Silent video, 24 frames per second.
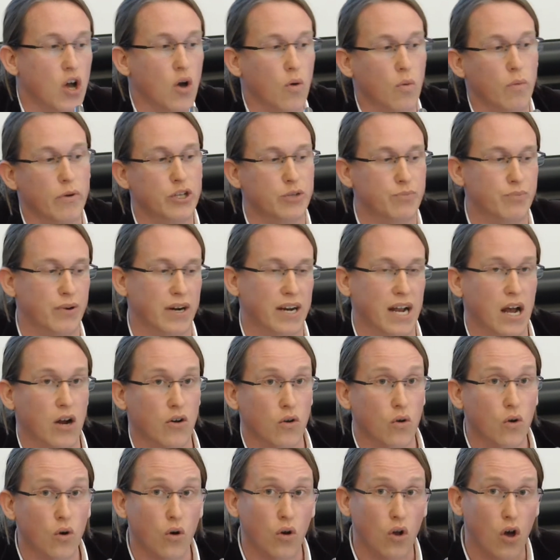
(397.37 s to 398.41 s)
will be spread out
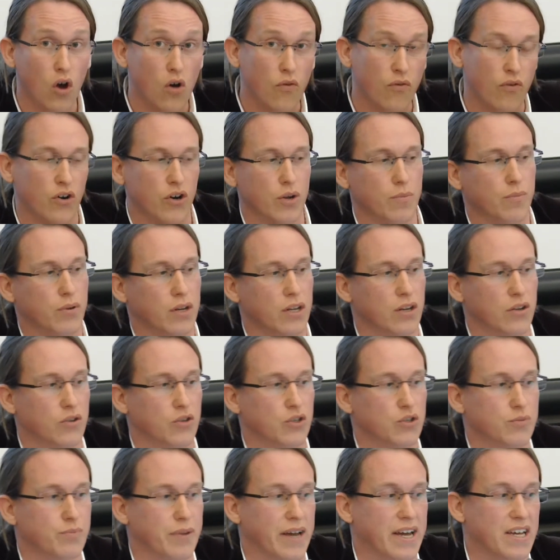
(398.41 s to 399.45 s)
all over the political
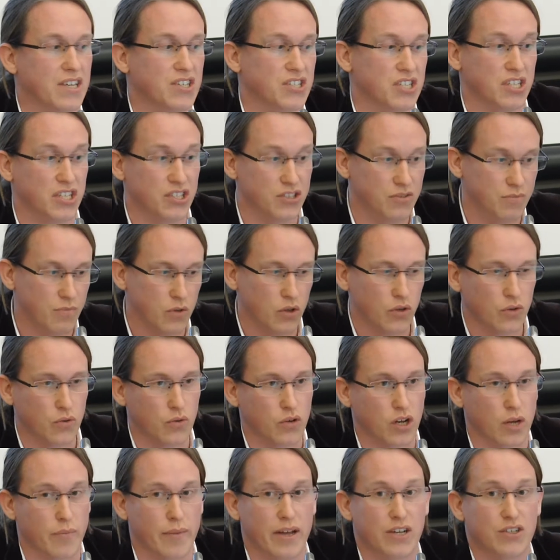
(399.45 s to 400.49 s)
space in this
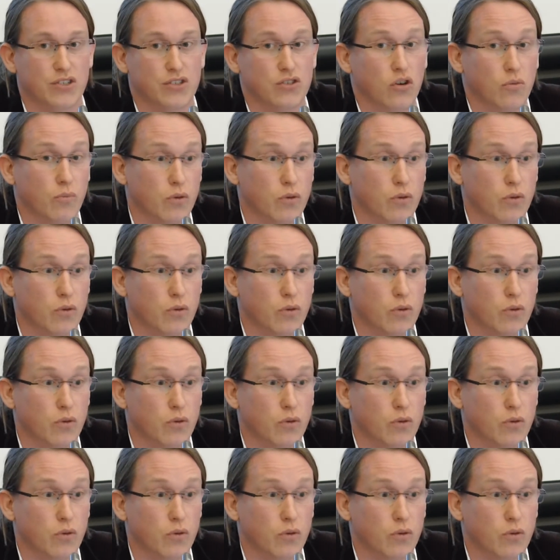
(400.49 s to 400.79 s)
two-dimensional,